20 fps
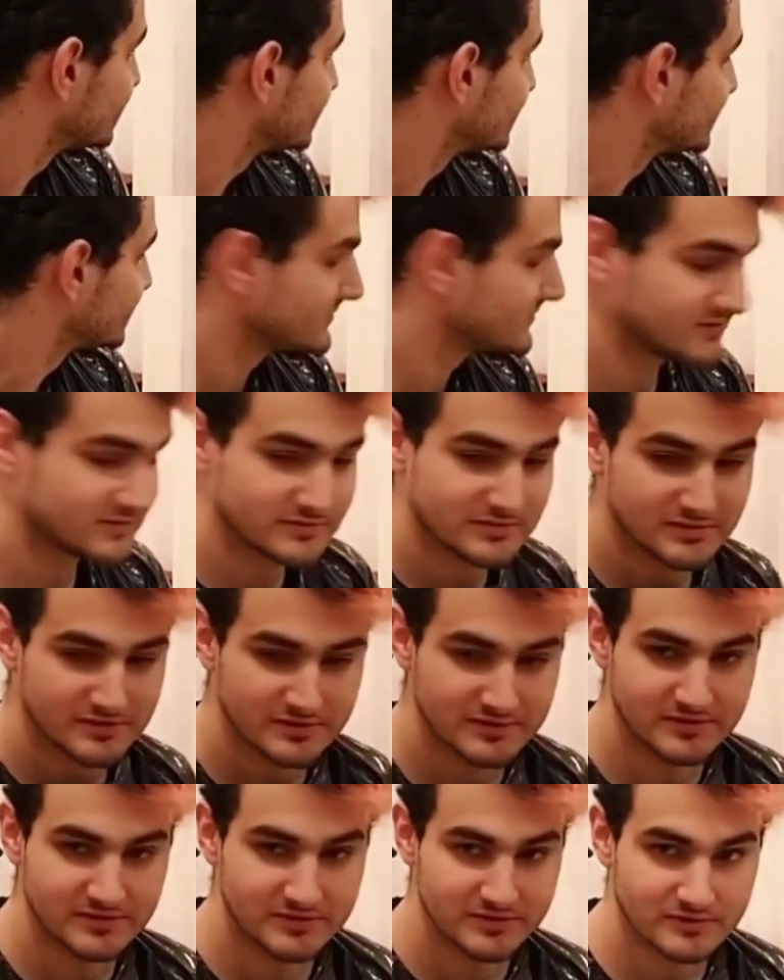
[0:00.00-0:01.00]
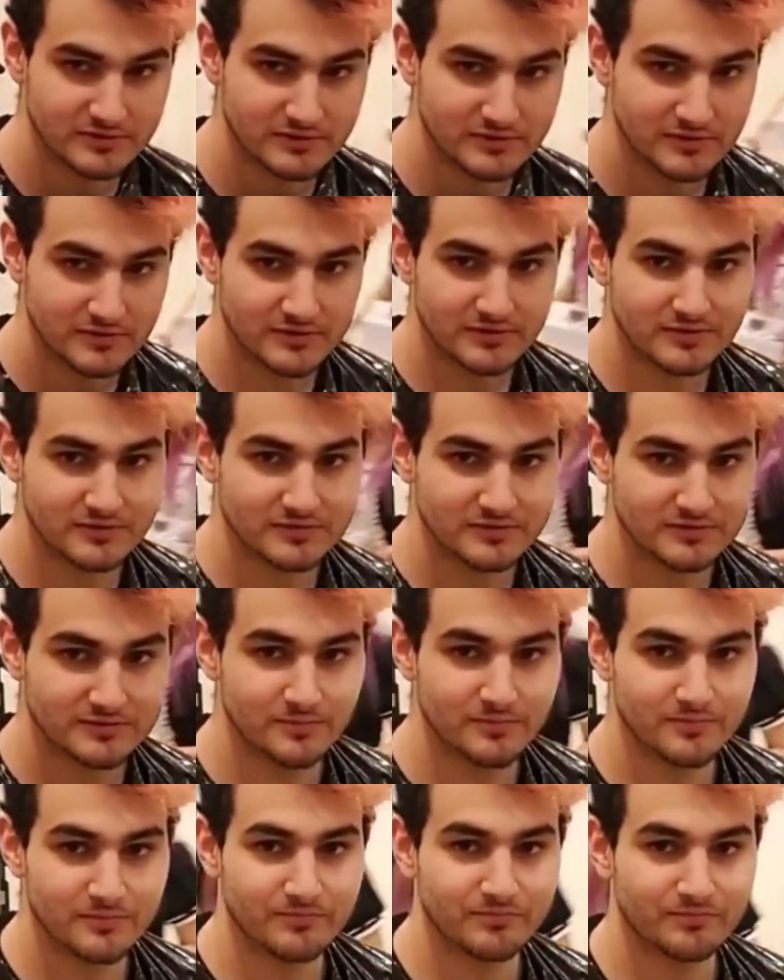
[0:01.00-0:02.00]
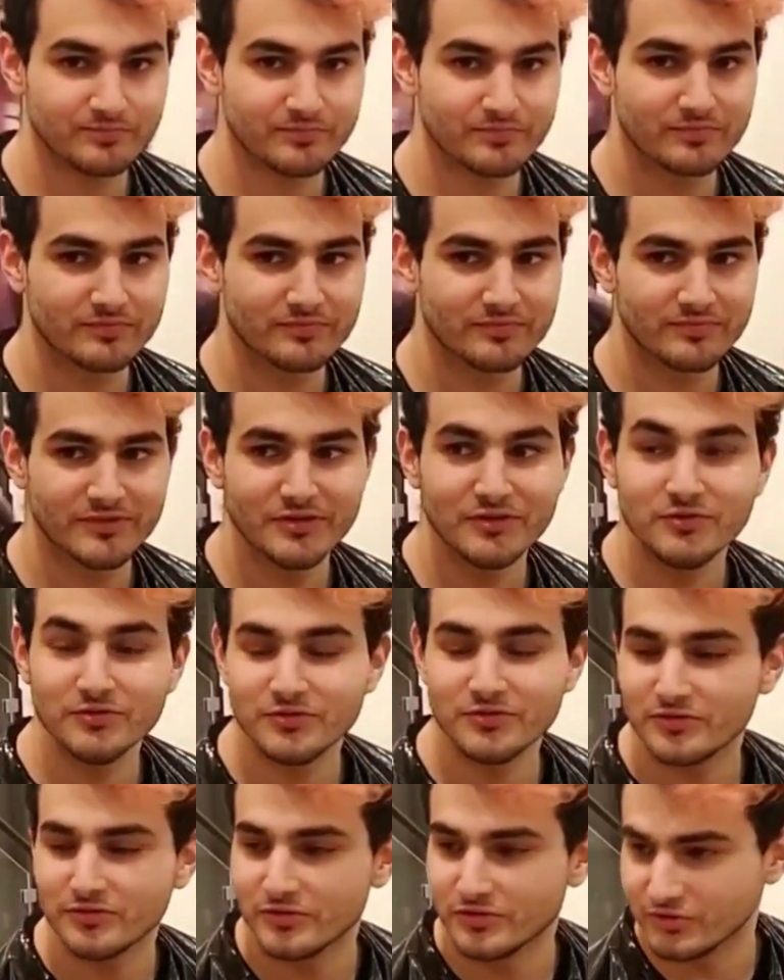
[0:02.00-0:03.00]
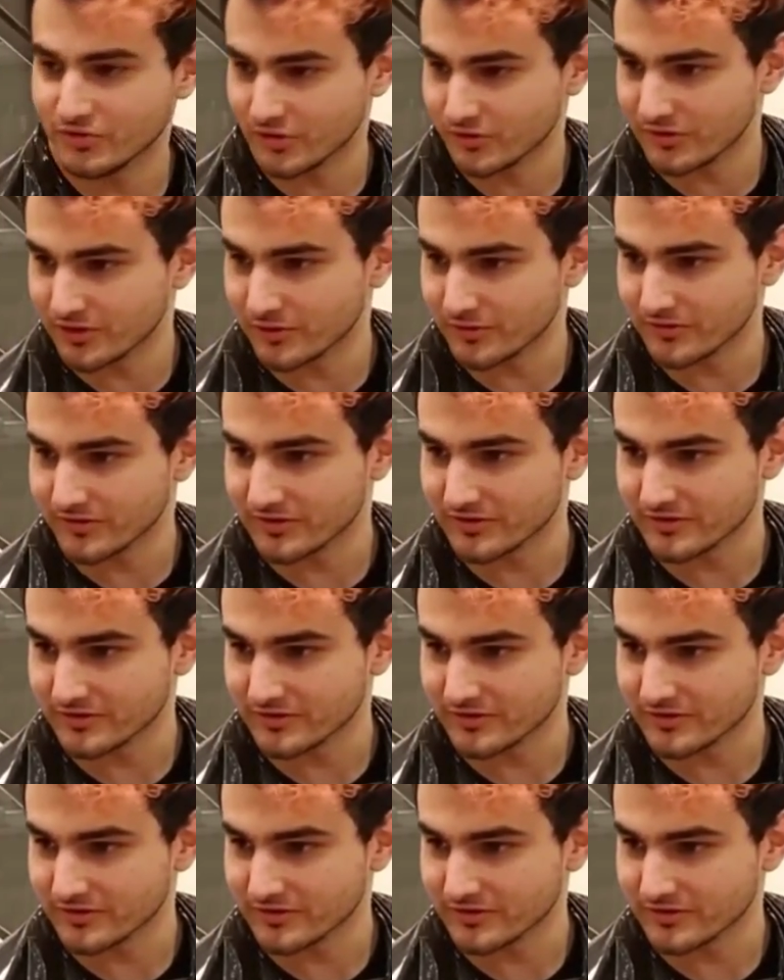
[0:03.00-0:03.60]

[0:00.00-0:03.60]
these tools that I don't know what they do. You don't know what they